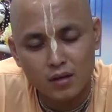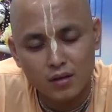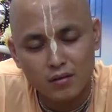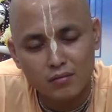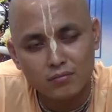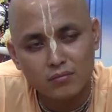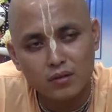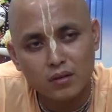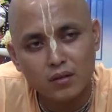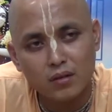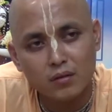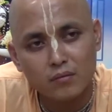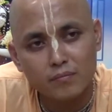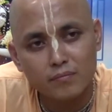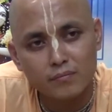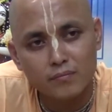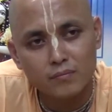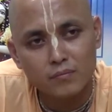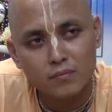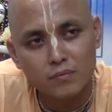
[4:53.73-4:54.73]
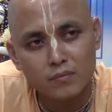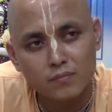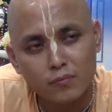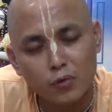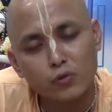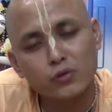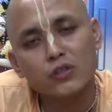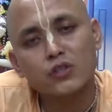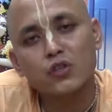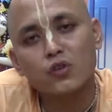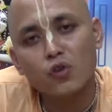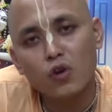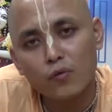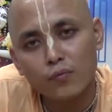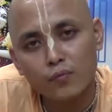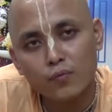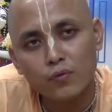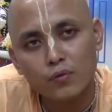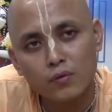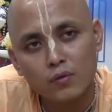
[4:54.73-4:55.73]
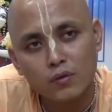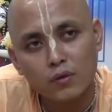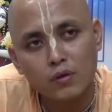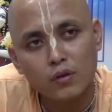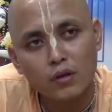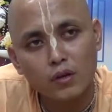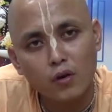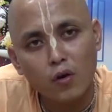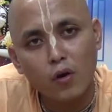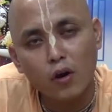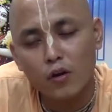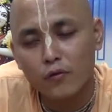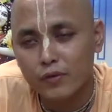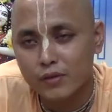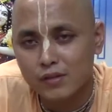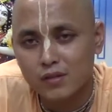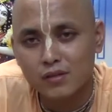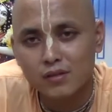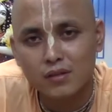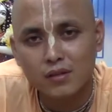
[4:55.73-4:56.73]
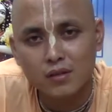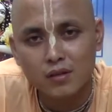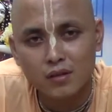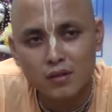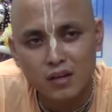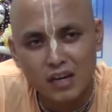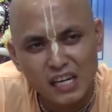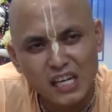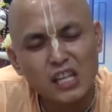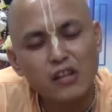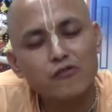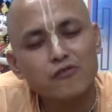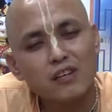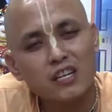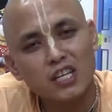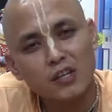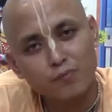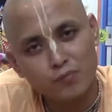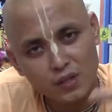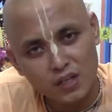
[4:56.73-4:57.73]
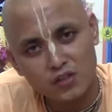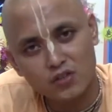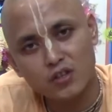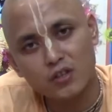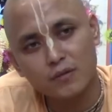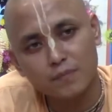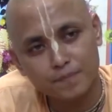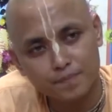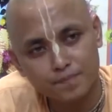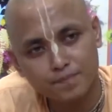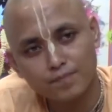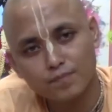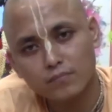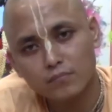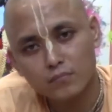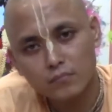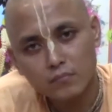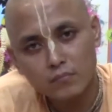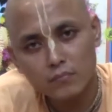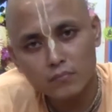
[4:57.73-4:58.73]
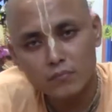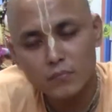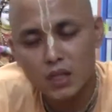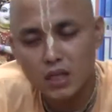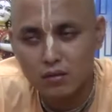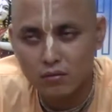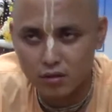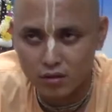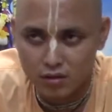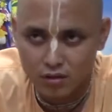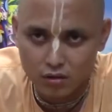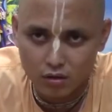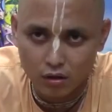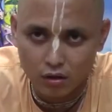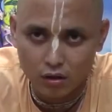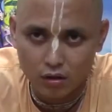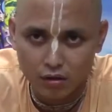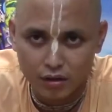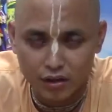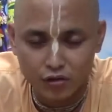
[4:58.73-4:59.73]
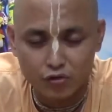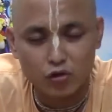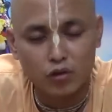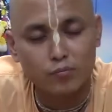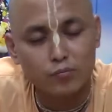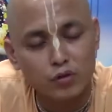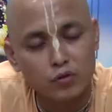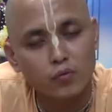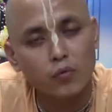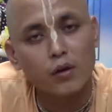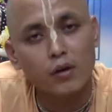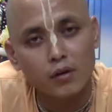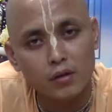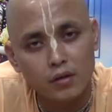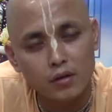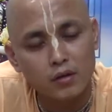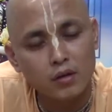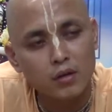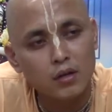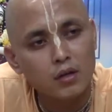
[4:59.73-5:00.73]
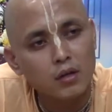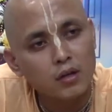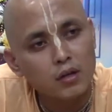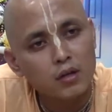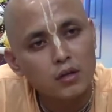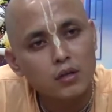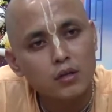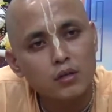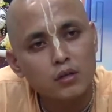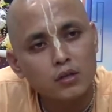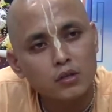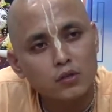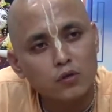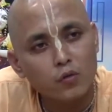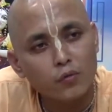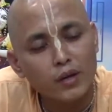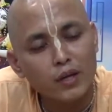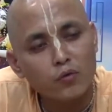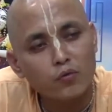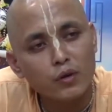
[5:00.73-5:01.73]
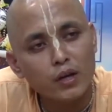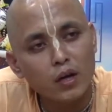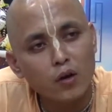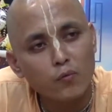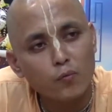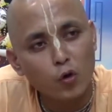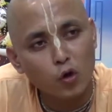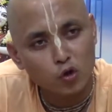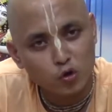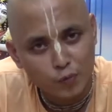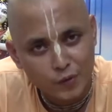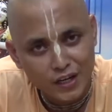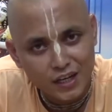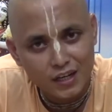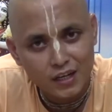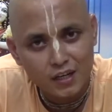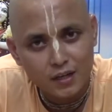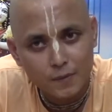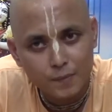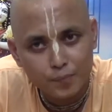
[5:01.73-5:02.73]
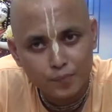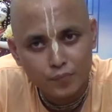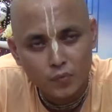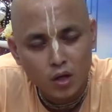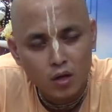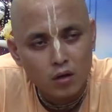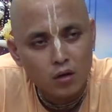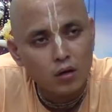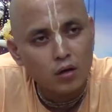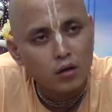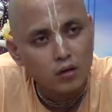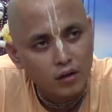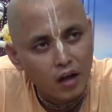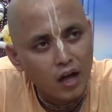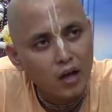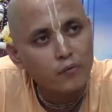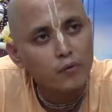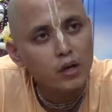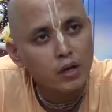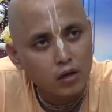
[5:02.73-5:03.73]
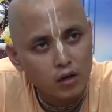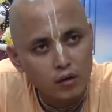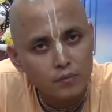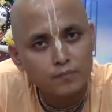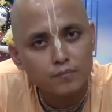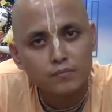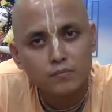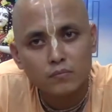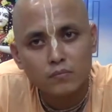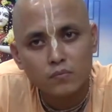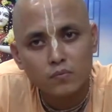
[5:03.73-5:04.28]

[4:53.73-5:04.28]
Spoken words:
The position of all of us continuously keep changing. This is the nature of this world. So when we have prosperity, a time will come